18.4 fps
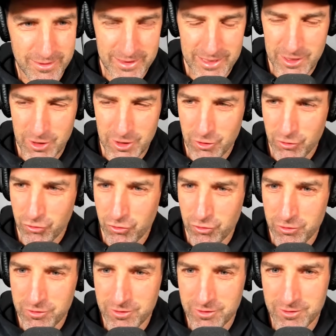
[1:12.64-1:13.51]
Nino
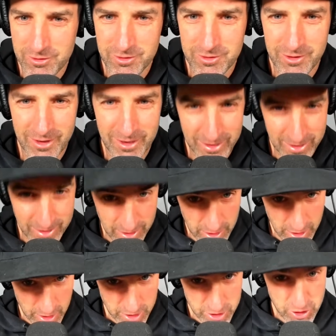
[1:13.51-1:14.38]
Shooter's
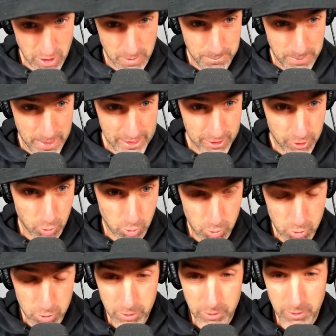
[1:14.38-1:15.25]
champagne
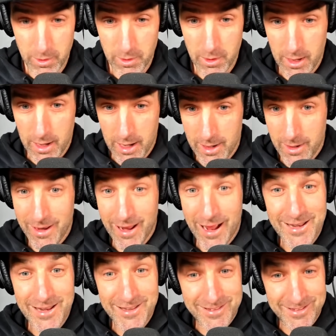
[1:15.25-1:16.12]
cork.
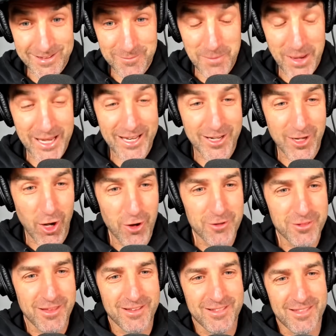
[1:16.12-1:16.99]
I did make a
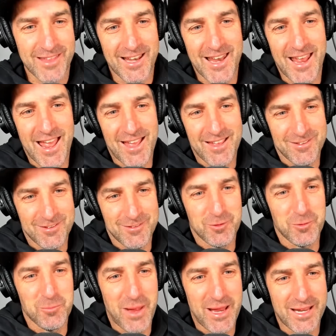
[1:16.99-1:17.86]
note that has
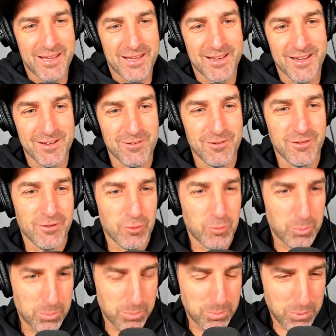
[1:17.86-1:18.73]
to make it into
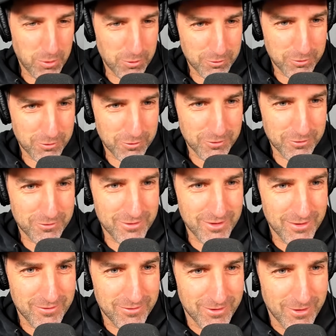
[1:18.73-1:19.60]
this podcast,
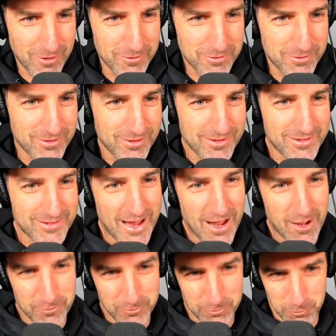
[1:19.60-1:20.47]
even though it's a
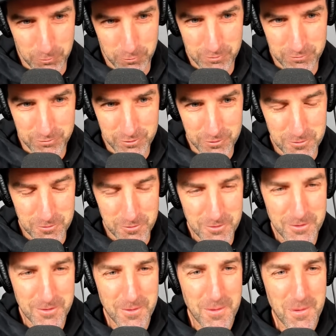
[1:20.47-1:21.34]
downhill review.
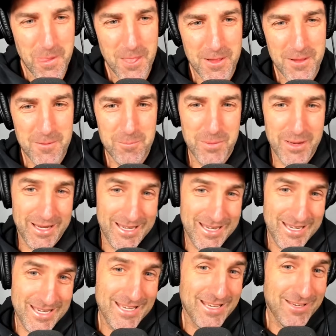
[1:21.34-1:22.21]
But
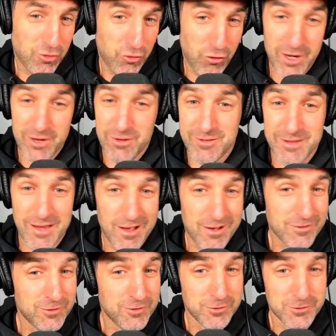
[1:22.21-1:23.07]
he shreds
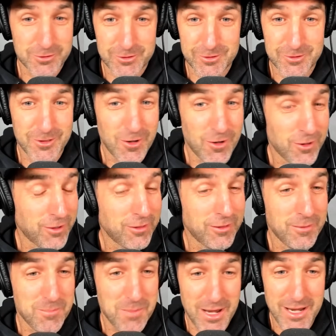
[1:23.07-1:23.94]
downhills harder
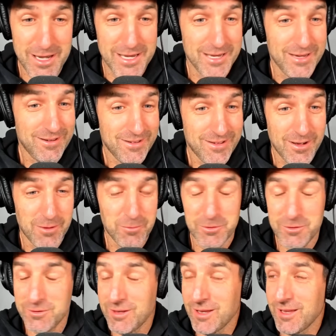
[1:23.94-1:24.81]
than many. I
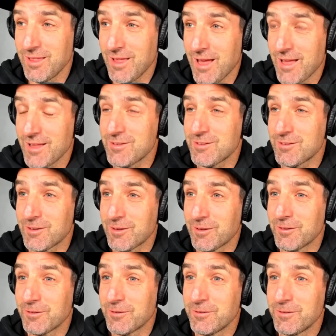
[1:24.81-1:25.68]
would say that.
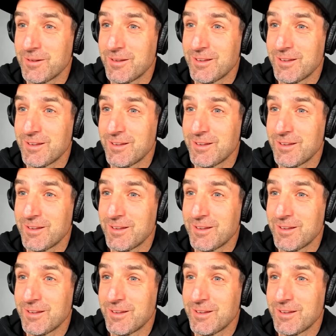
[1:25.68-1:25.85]
So